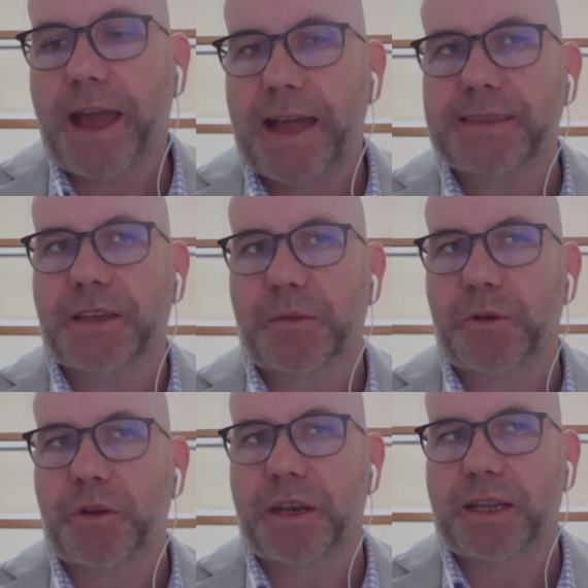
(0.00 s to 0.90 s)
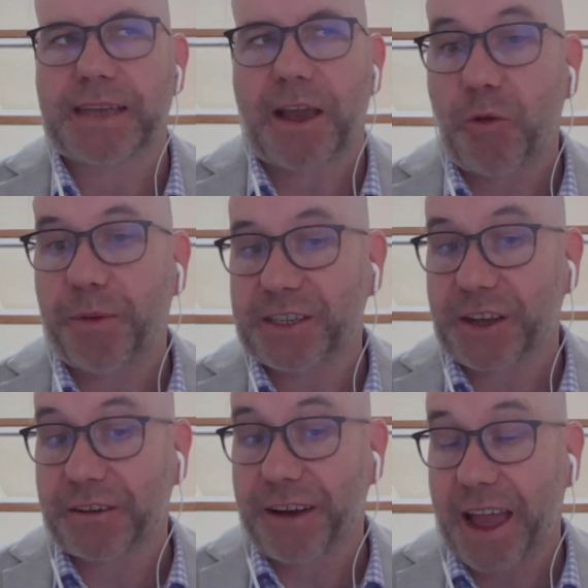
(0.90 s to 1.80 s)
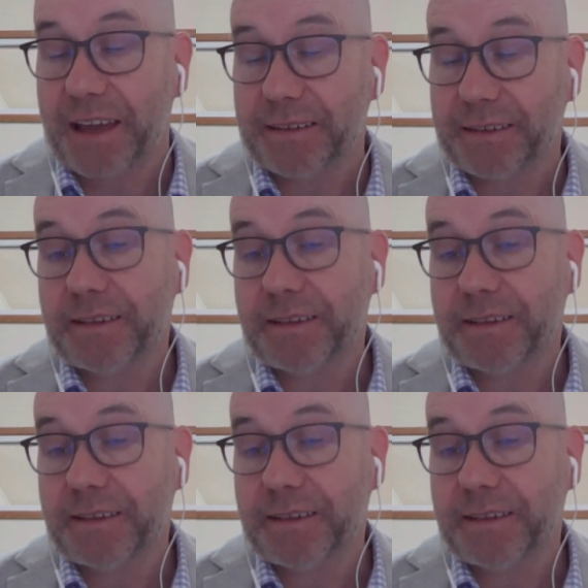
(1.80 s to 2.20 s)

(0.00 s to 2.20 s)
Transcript: as a community to help each other out?